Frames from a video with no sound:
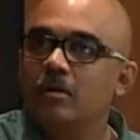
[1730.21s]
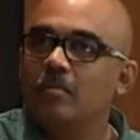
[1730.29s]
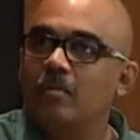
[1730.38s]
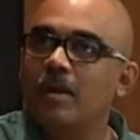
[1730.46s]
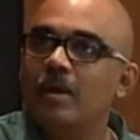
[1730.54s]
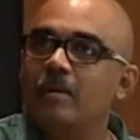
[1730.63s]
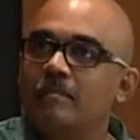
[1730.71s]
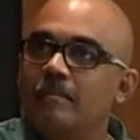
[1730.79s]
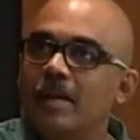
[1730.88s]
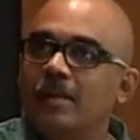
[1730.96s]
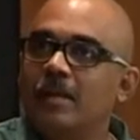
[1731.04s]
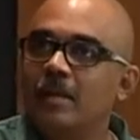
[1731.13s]
were
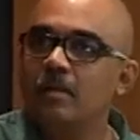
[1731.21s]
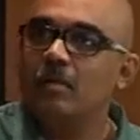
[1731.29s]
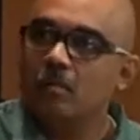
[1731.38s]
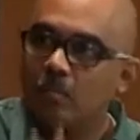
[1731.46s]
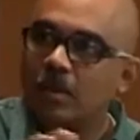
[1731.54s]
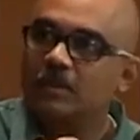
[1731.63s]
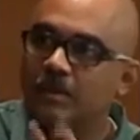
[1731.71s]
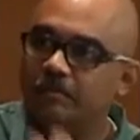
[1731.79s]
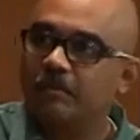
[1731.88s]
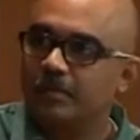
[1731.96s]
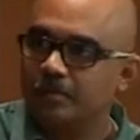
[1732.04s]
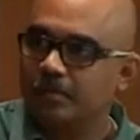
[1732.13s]
making worthy
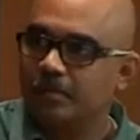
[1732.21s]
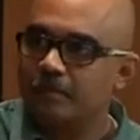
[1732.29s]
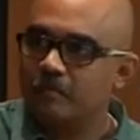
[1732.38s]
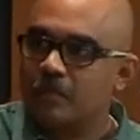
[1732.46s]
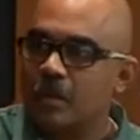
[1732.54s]
films.